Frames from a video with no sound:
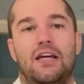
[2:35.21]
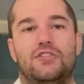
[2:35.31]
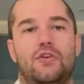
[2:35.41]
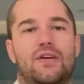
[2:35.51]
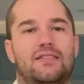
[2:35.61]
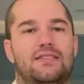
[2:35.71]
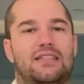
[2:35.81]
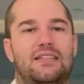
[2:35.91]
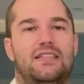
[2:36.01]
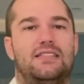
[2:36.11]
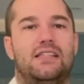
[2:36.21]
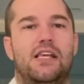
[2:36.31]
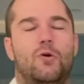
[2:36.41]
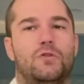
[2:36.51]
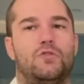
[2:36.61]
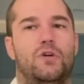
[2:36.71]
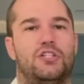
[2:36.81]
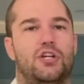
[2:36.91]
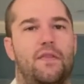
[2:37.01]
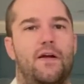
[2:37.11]
So you can set these equal to
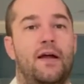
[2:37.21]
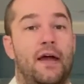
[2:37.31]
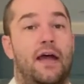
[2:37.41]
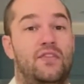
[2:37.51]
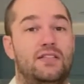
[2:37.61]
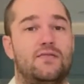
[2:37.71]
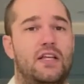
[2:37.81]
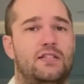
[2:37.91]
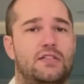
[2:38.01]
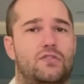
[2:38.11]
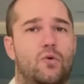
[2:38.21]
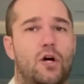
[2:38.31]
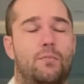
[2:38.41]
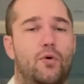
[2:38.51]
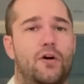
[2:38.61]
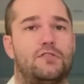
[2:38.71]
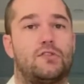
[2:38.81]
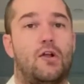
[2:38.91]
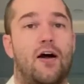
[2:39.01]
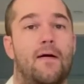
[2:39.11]
each other. And this leads us to our
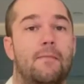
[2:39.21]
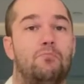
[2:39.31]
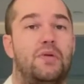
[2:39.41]
Boyle's law.